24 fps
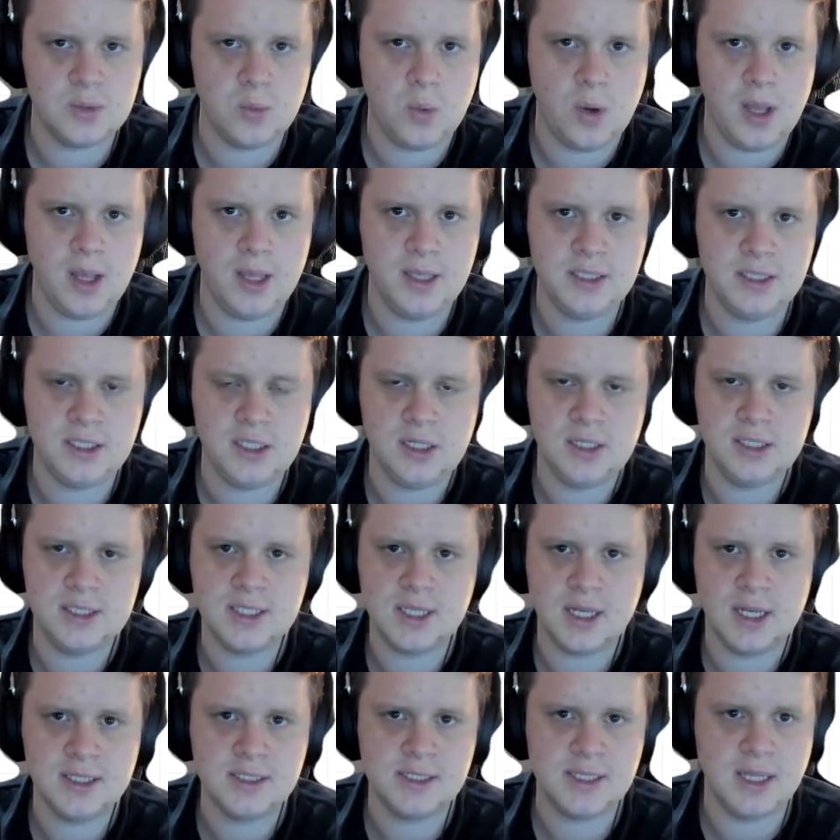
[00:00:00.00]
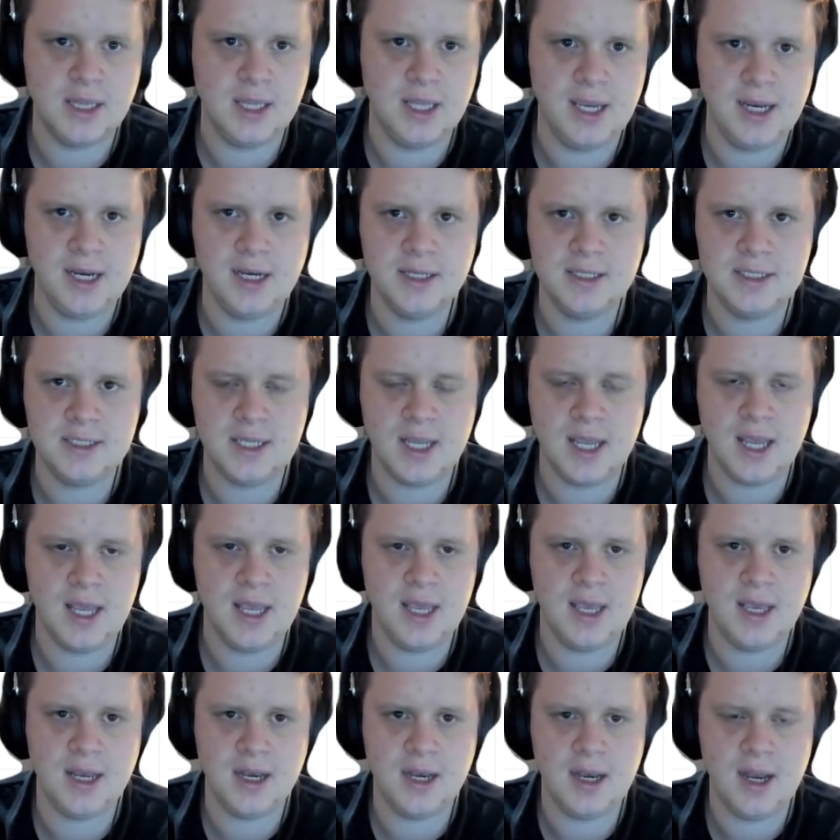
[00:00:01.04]
as well as to discuss the latest
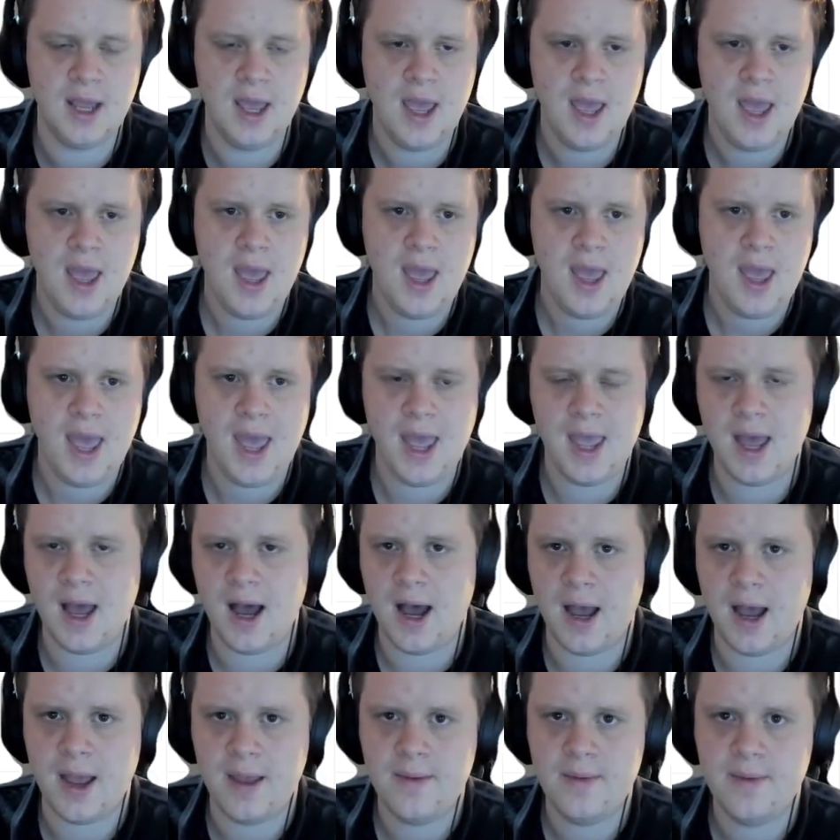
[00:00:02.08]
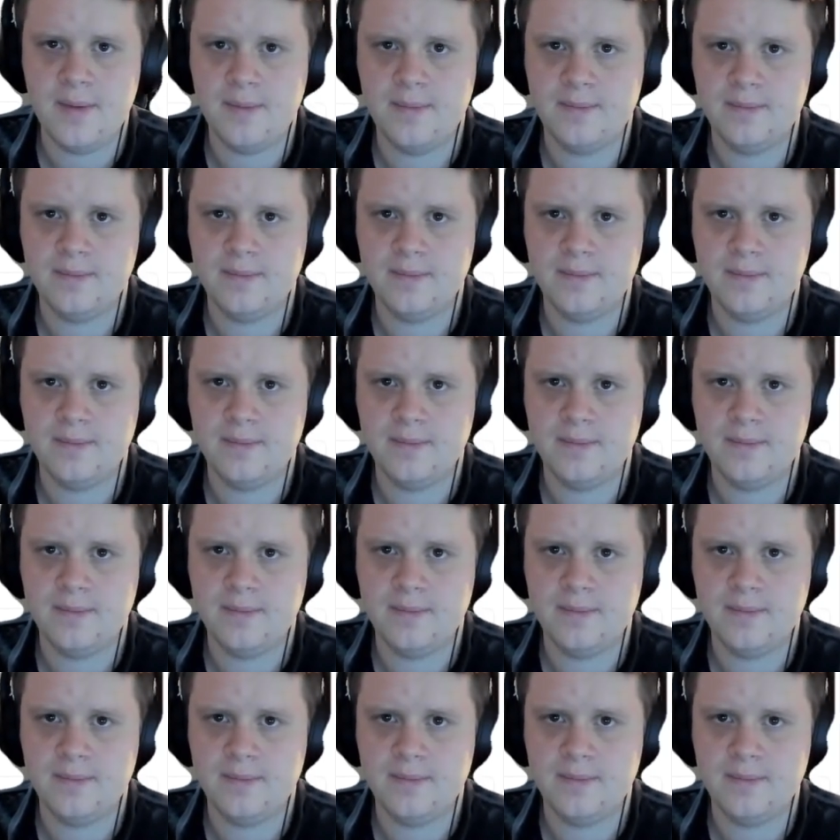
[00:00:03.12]
in AI.